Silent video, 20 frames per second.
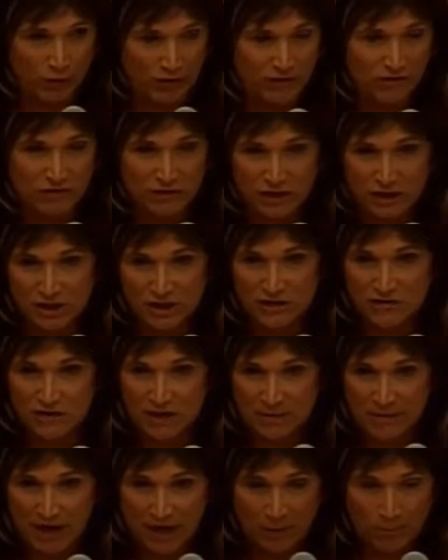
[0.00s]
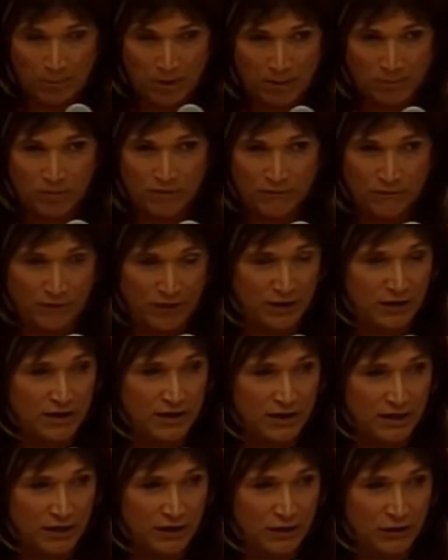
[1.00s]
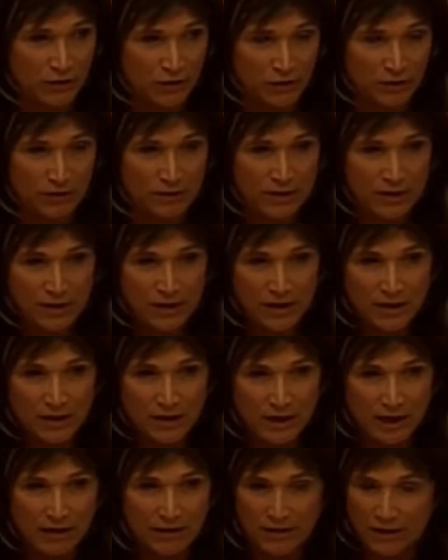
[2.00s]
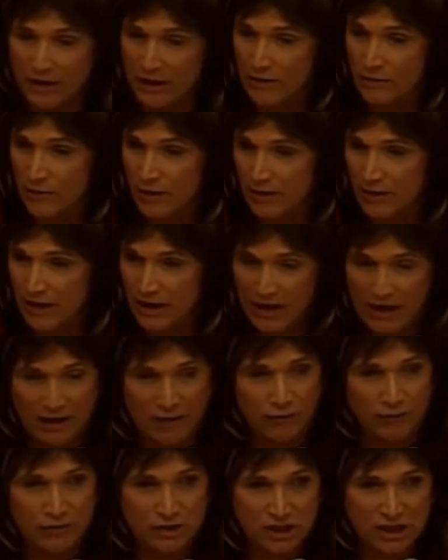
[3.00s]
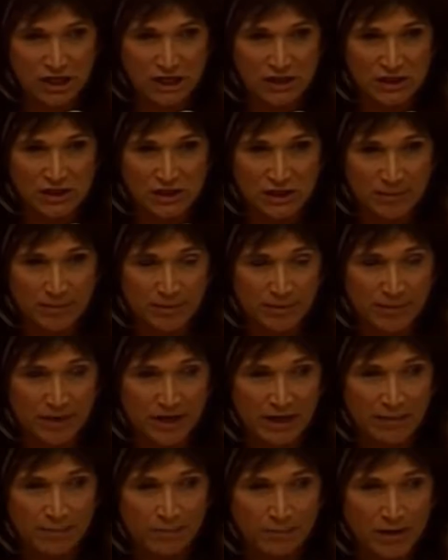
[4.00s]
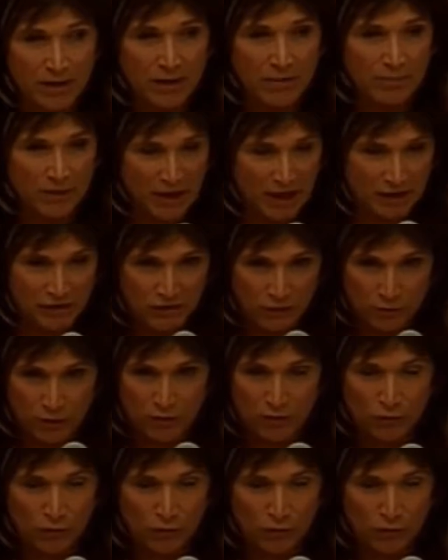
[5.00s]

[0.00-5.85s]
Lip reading: more discussions on how public funding can occur and how those changes can be made. But I do